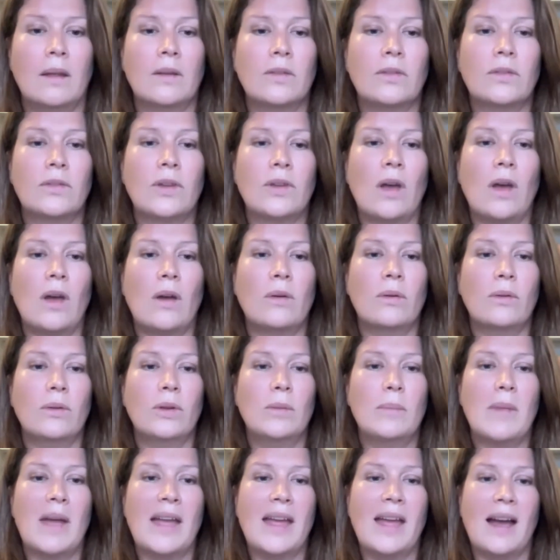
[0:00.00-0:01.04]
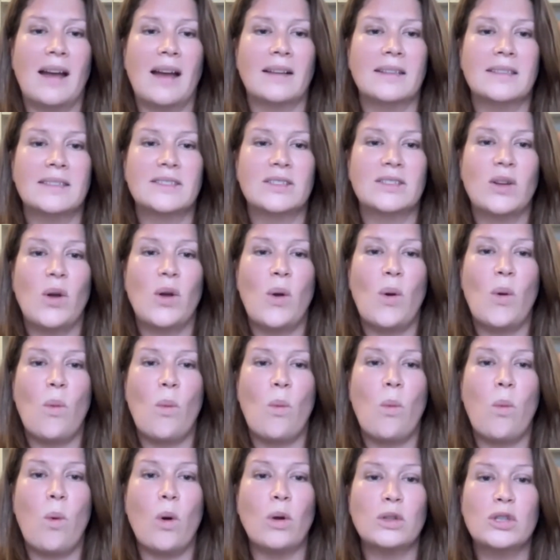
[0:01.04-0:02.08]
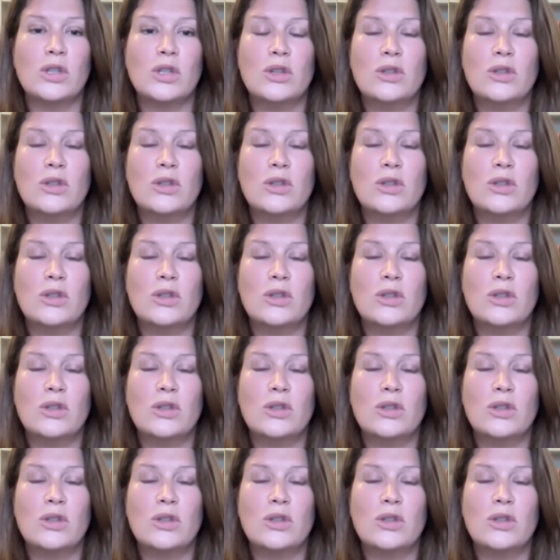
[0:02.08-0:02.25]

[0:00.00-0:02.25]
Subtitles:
So you may ask, what